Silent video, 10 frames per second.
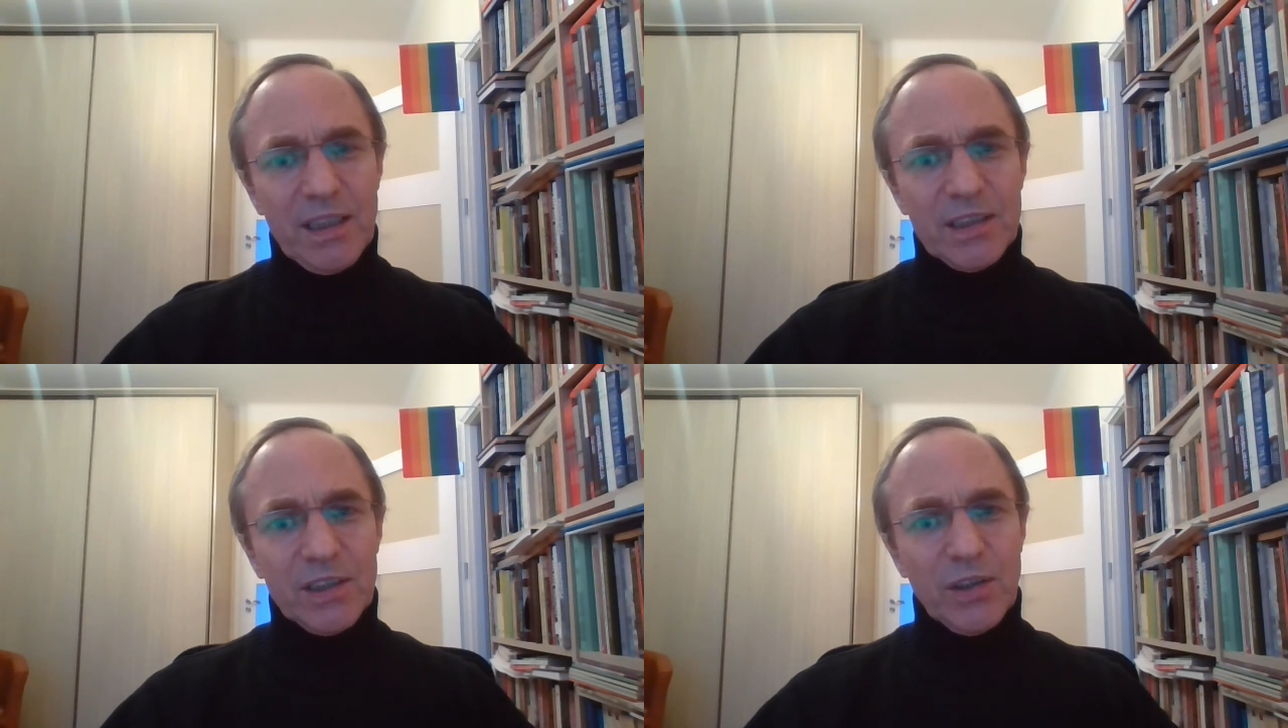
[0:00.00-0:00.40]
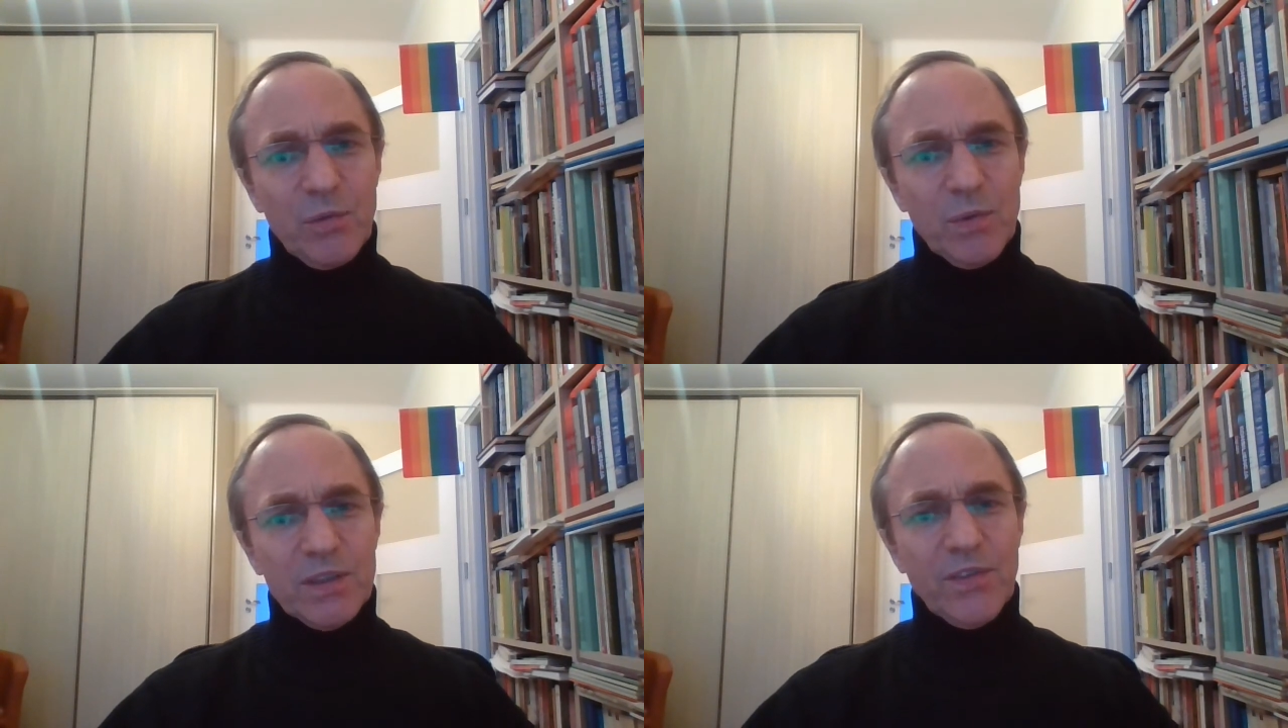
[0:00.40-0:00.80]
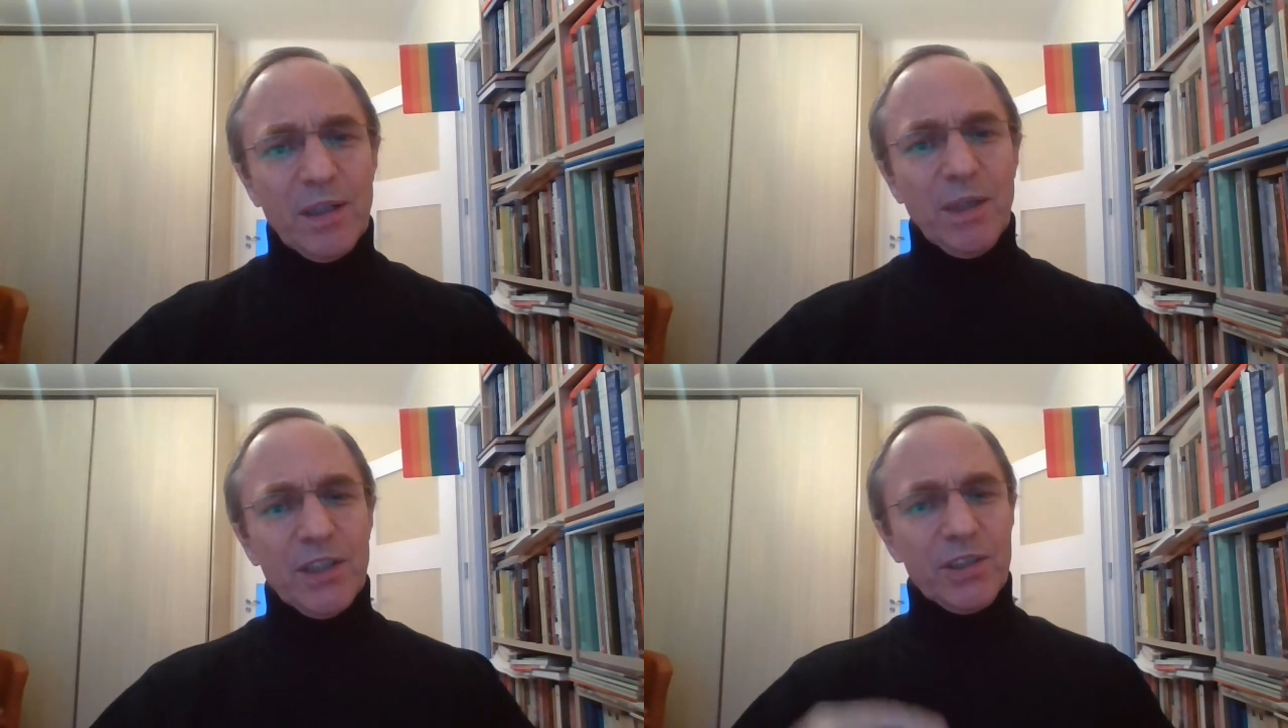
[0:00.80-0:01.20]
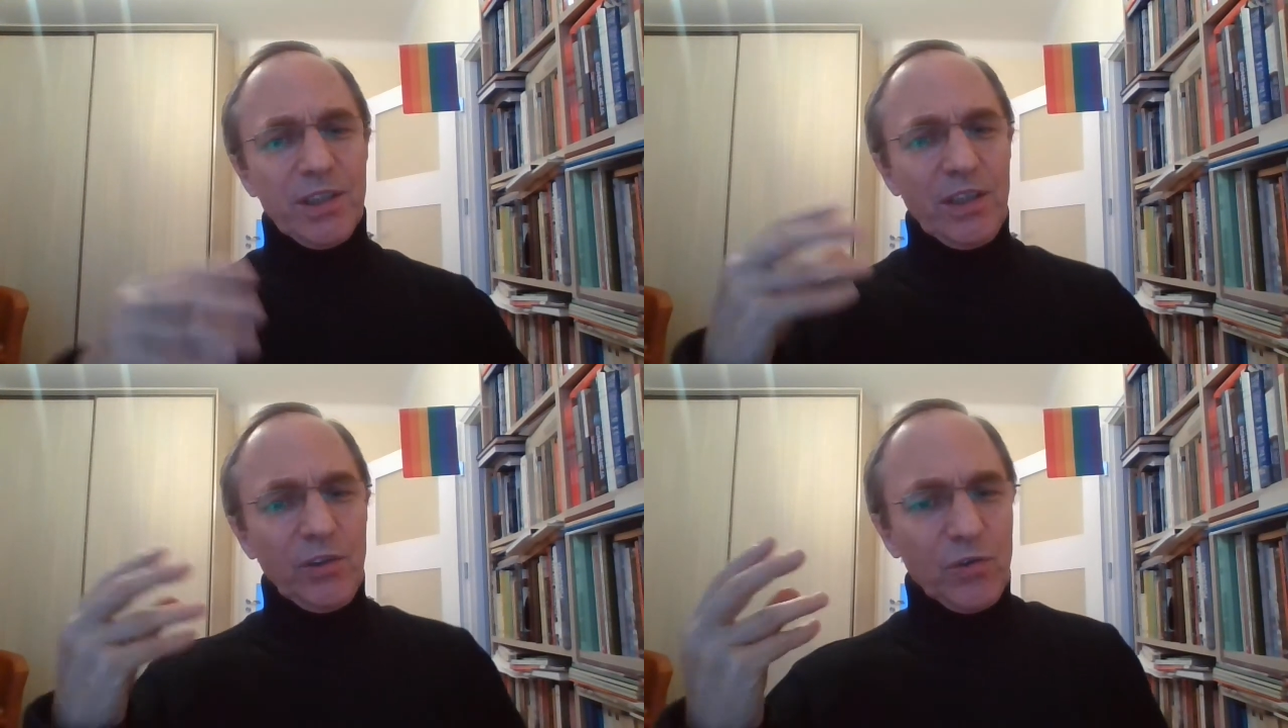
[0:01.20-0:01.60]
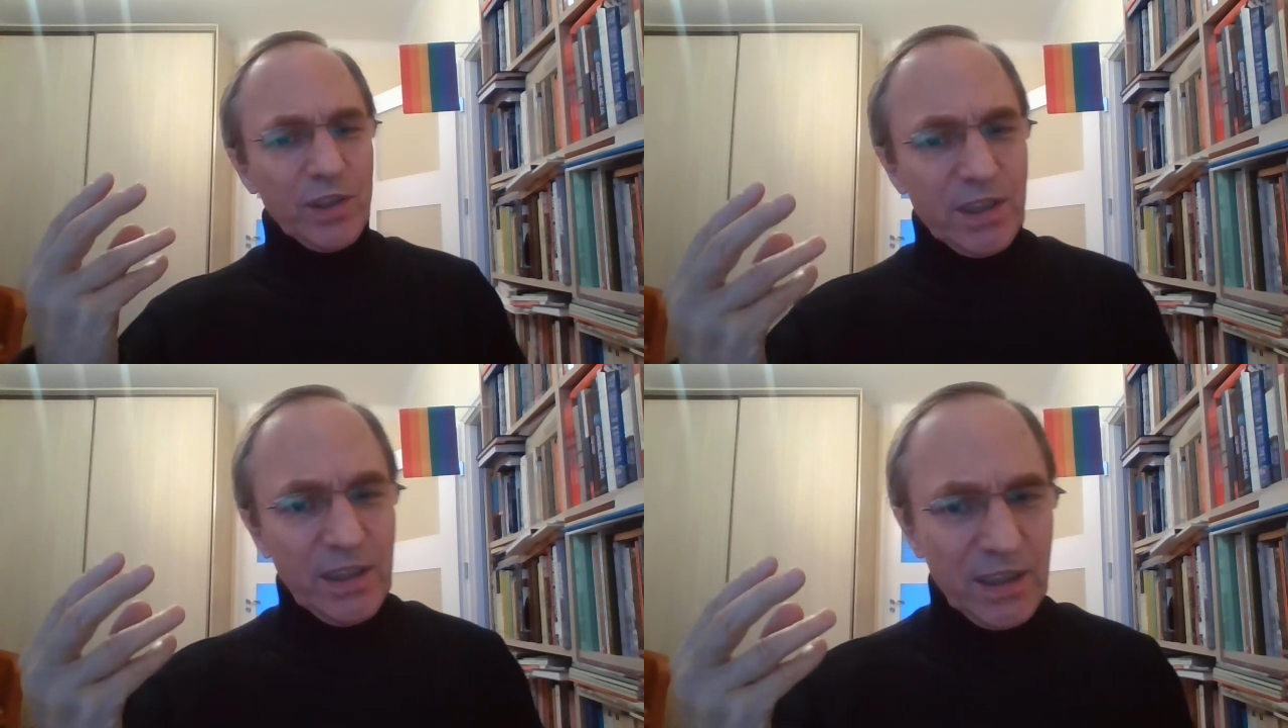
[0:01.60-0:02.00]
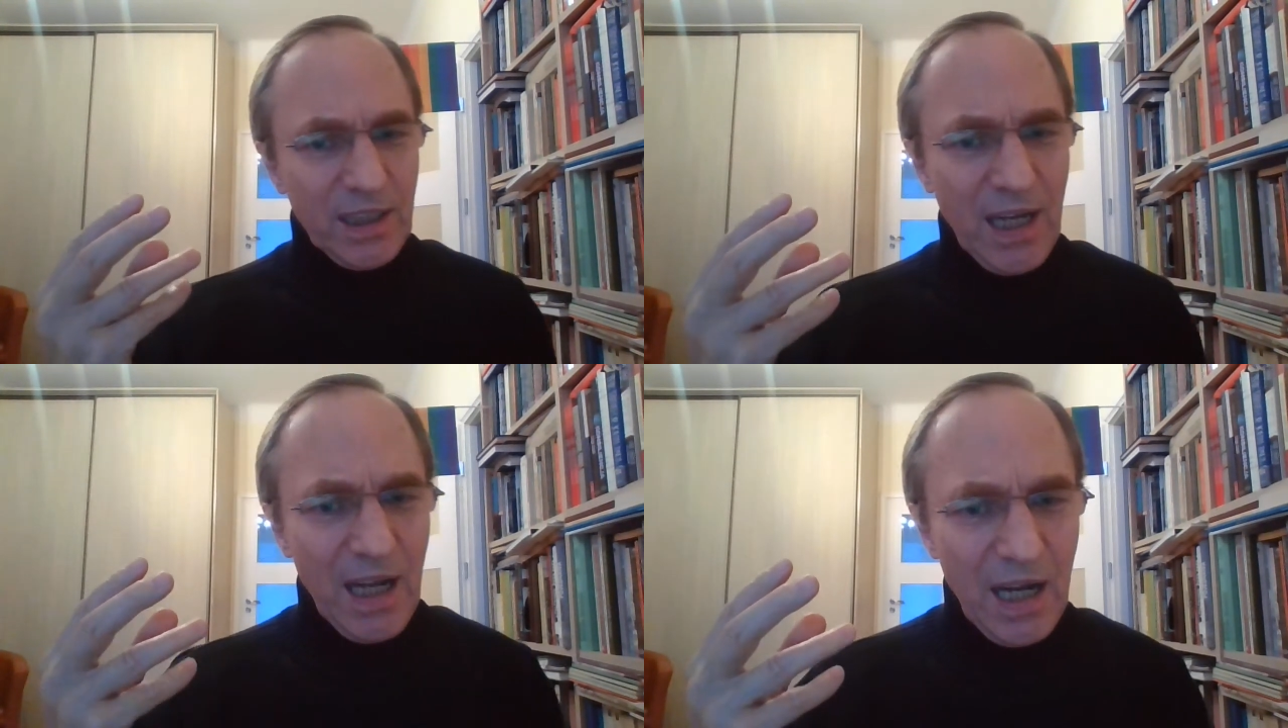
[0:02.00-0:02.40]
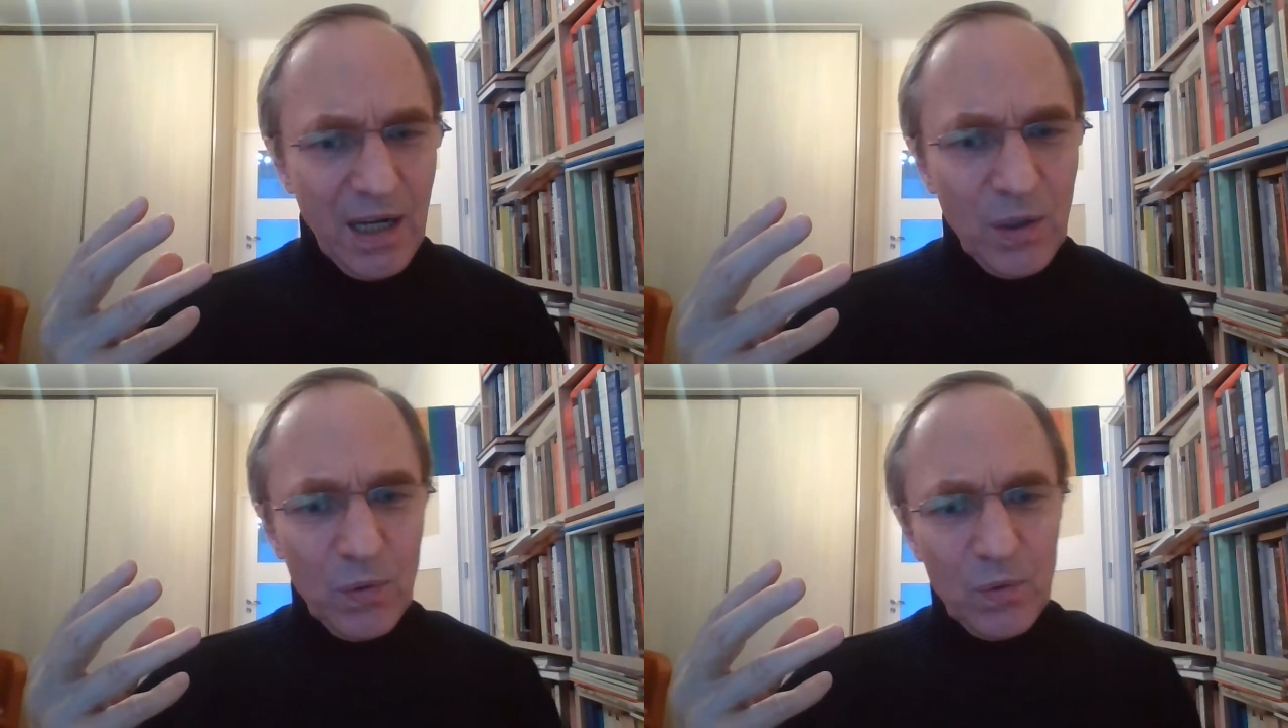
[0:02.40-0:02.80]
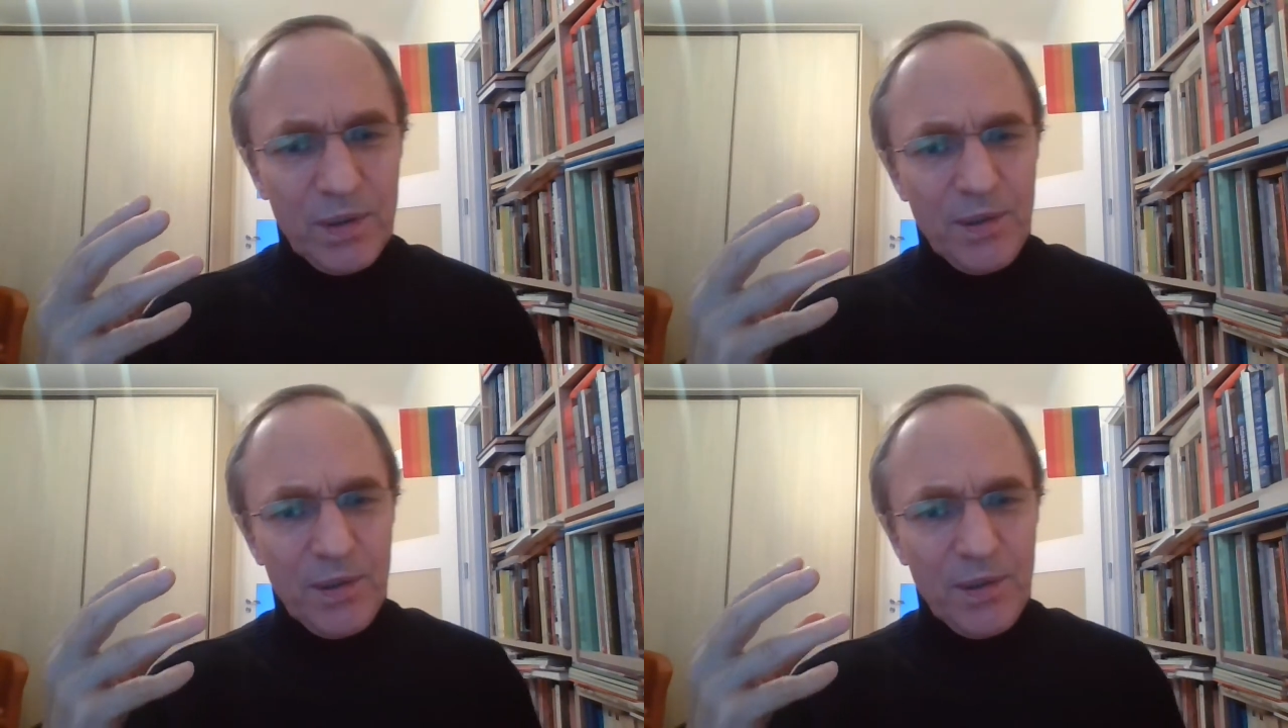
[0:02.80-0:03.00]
So he was very much interested how